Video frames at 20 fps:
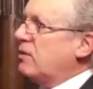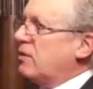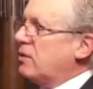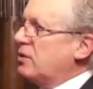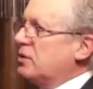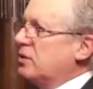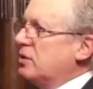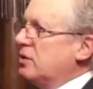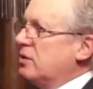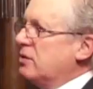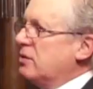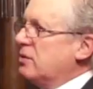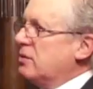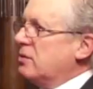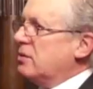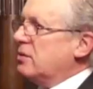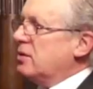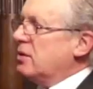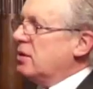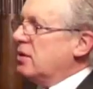taught
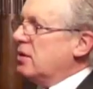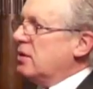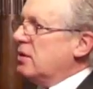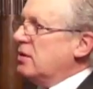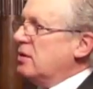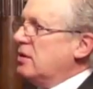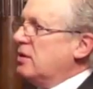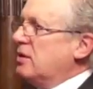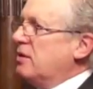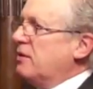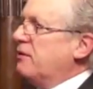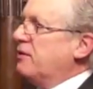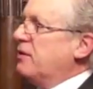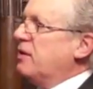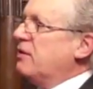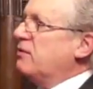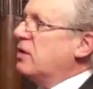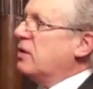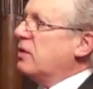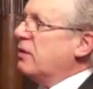you that if
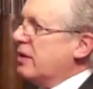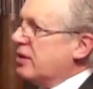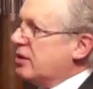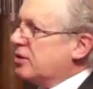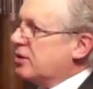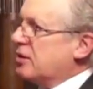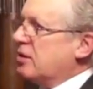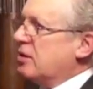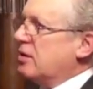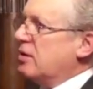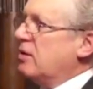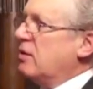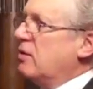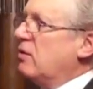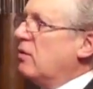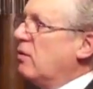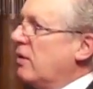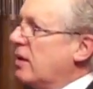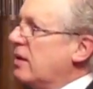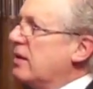you have a question,
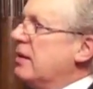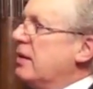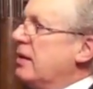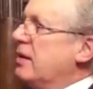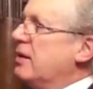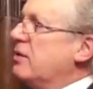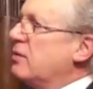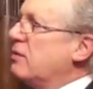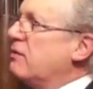one day